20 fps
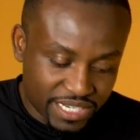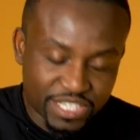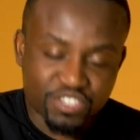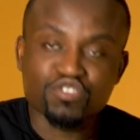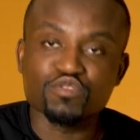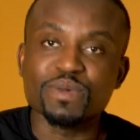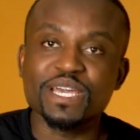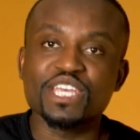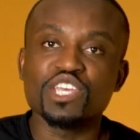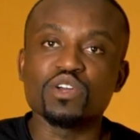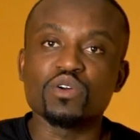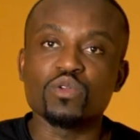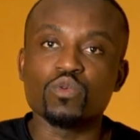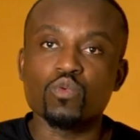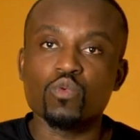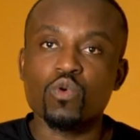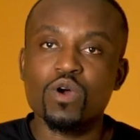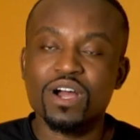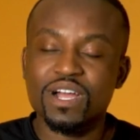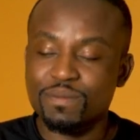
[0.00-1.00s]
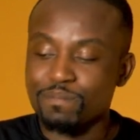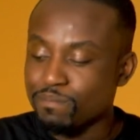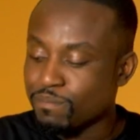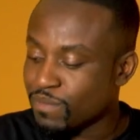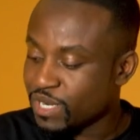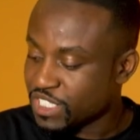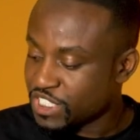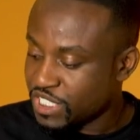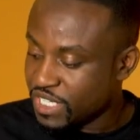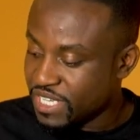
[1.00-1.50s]
this will make your work
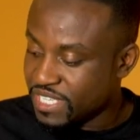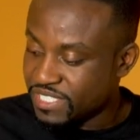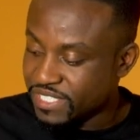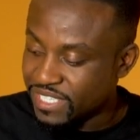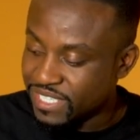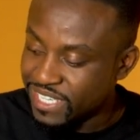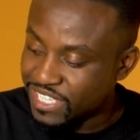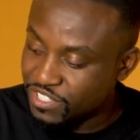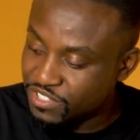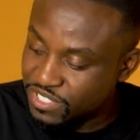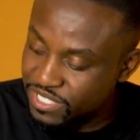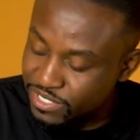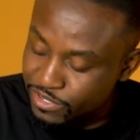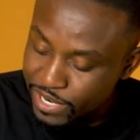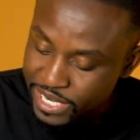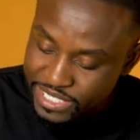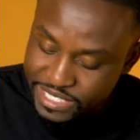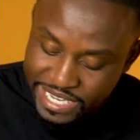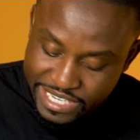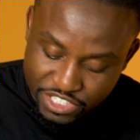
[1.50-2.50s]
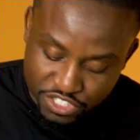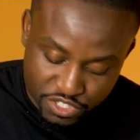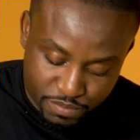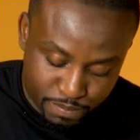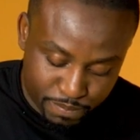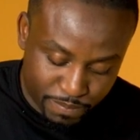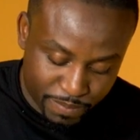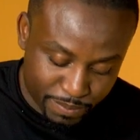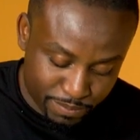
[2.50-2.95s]
much easier like you see right here I just